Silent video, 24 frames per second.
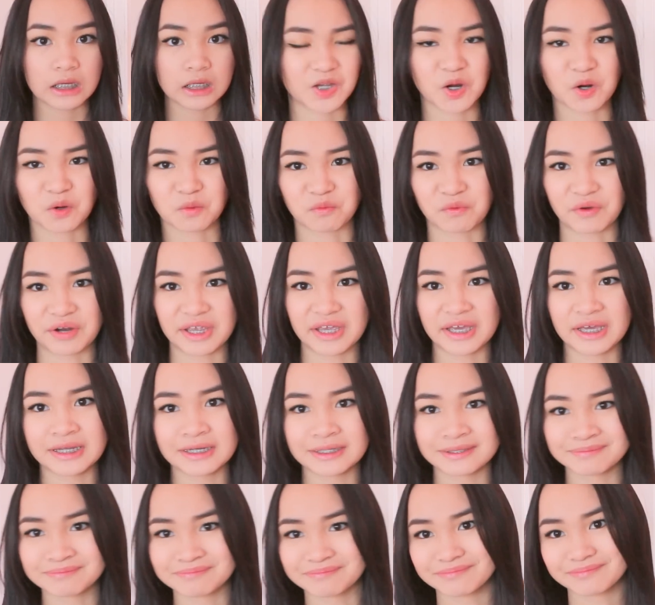
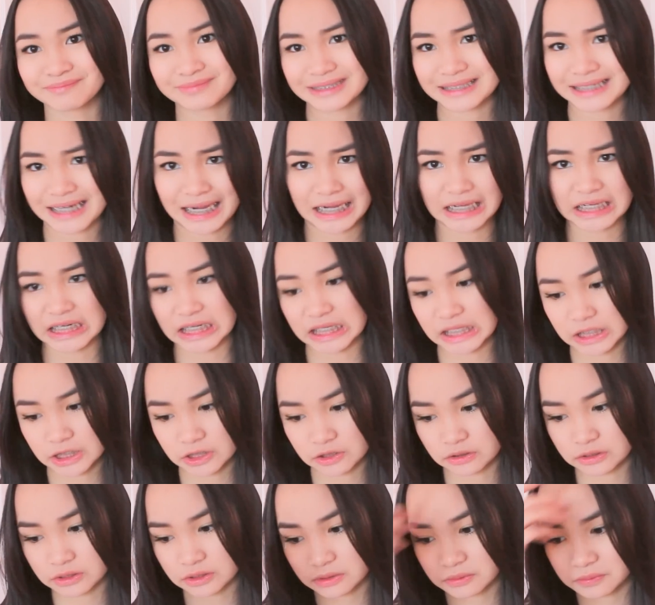Korean,
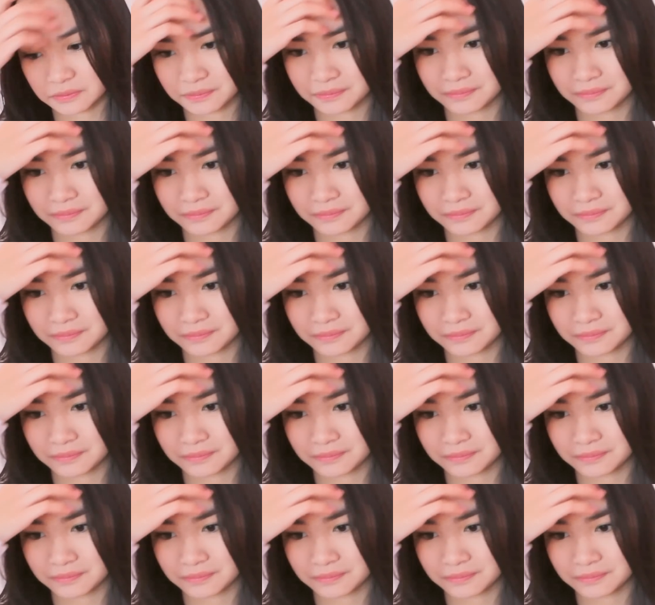Chinese,